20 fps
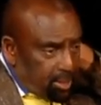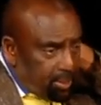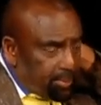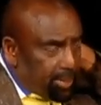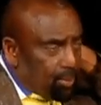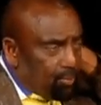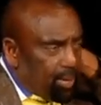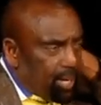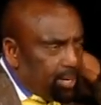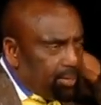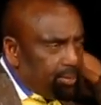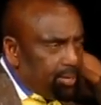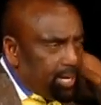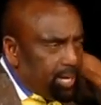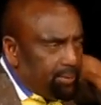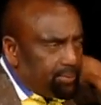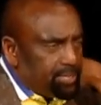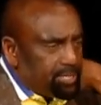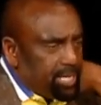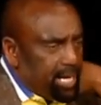I'm like, why do you
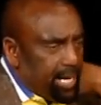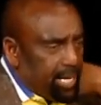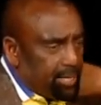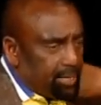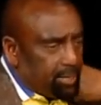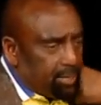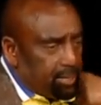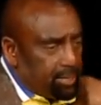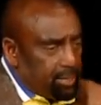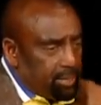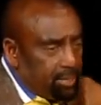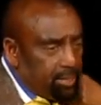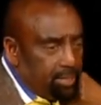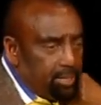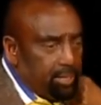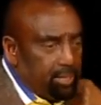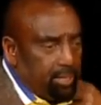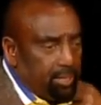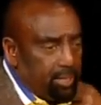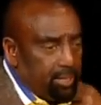have this hat on?
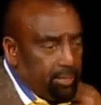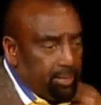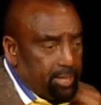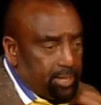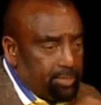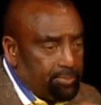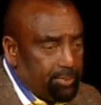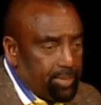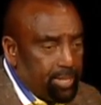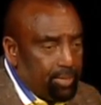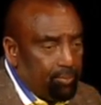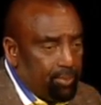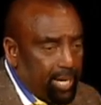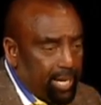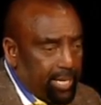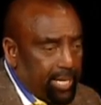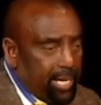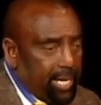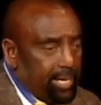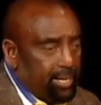And they explain
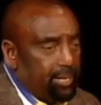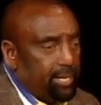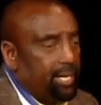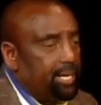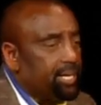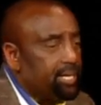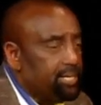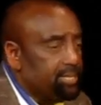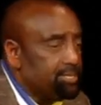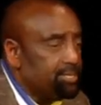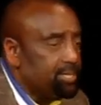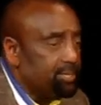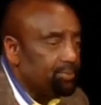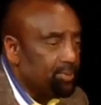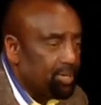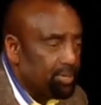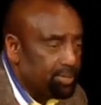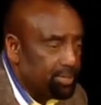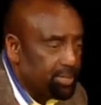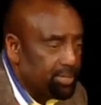why they had it. I can't say it
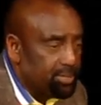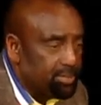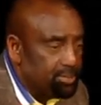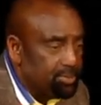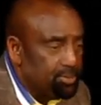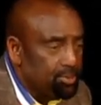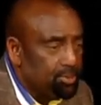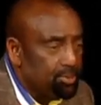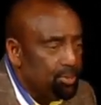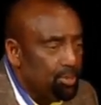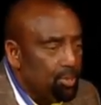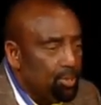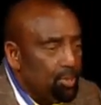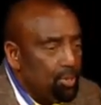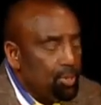because the kids are here.